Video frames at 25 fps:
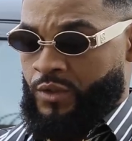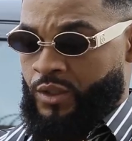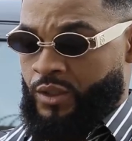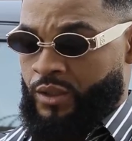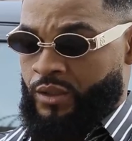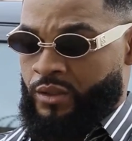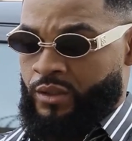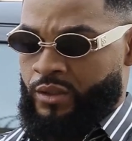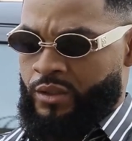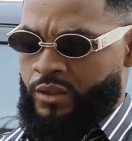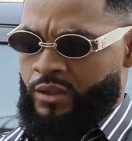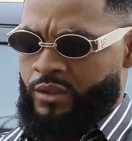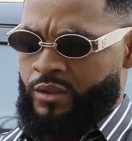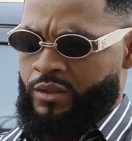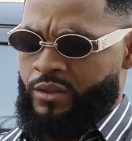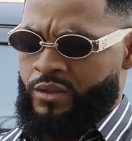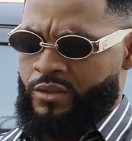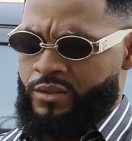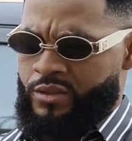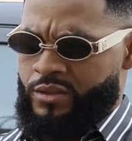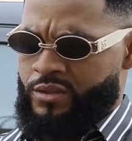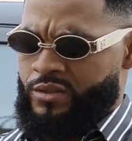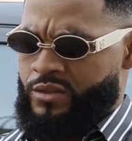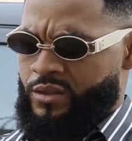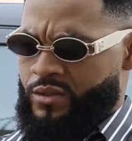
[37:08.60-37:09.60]
Indeed,
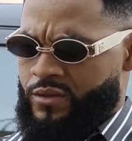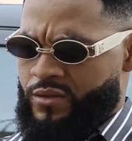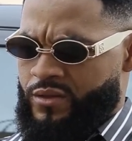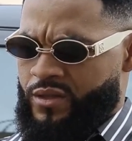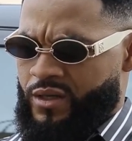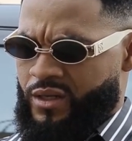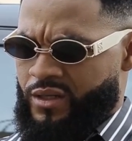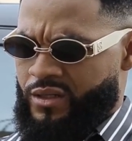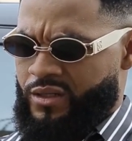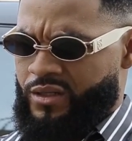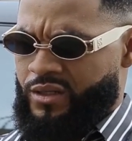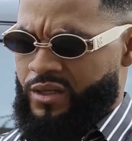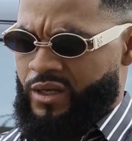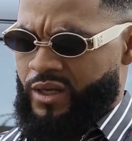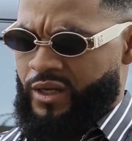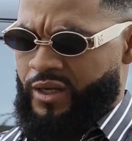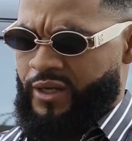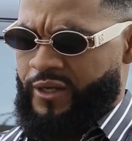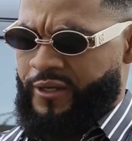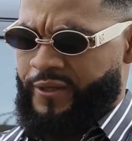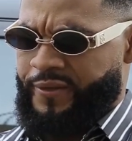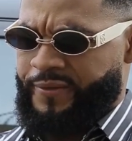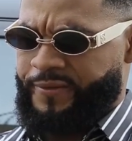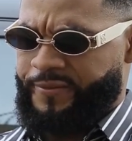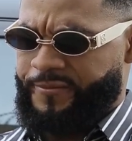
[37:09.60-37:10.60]
this is the third
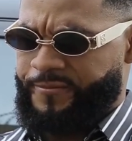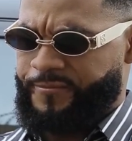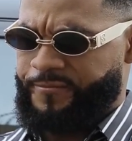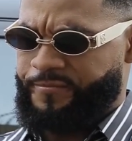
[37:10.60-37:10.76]
day.